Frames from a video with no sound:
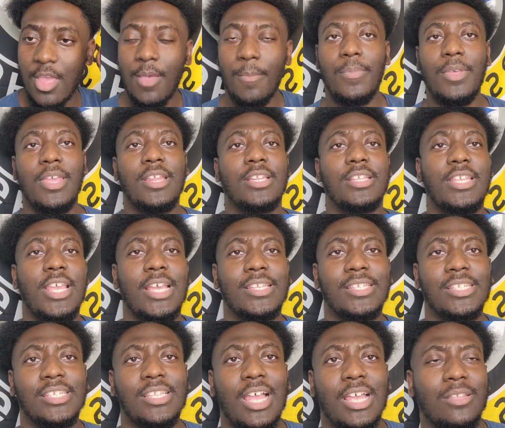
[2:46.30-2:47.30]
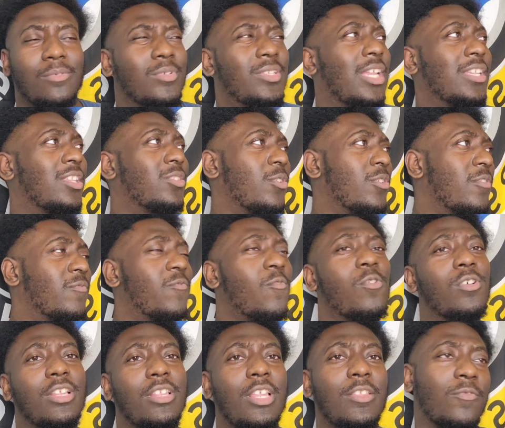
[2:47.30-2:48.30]
Being the Texans, like, it was like third,
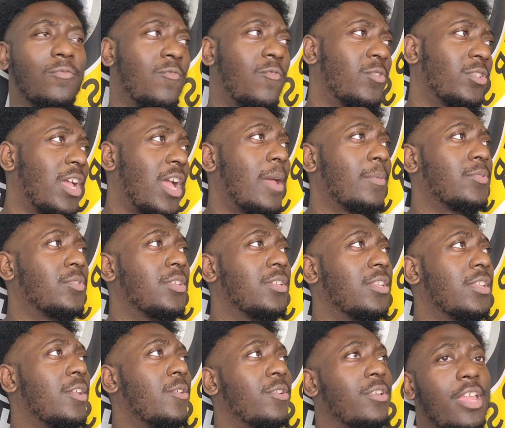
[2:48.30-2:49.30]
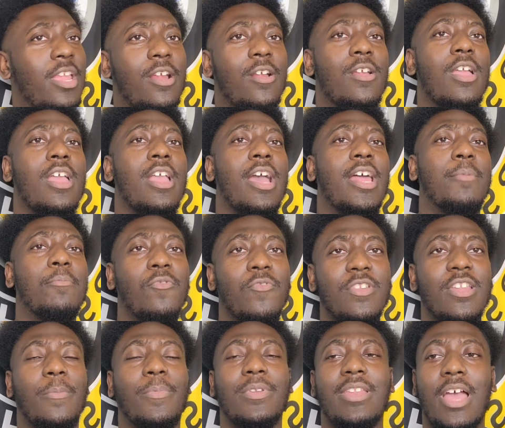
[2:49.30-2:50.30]
fourth, maybe the fourth option here and there. Kind of
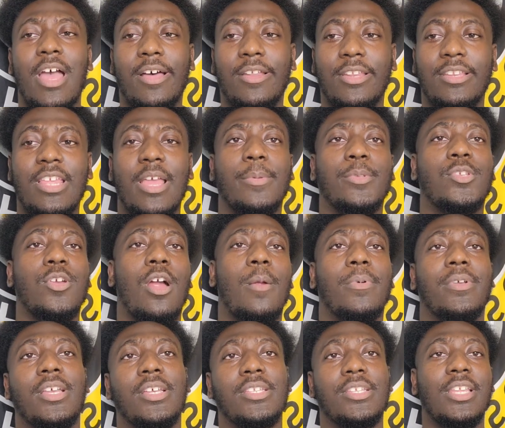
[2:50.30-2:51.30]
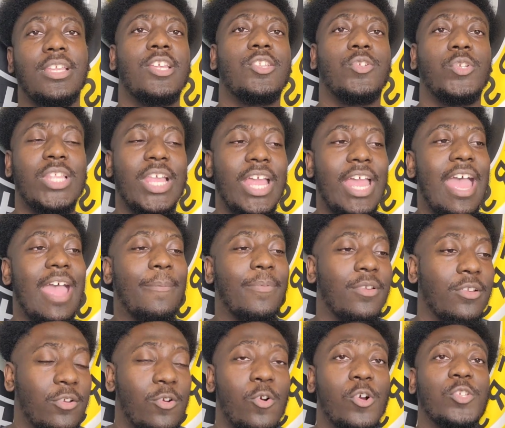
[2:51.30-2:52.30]
moving up and down the depth chart because of the injuries that
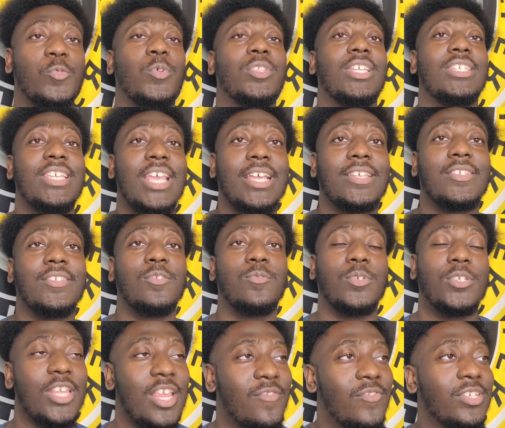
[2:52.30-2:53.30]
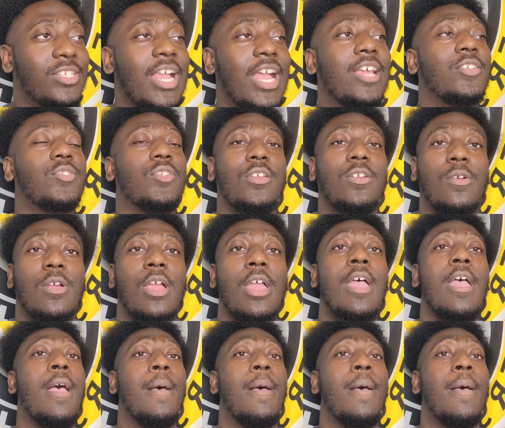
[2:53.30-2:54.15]
happened, of course, with the Texans receivers last year.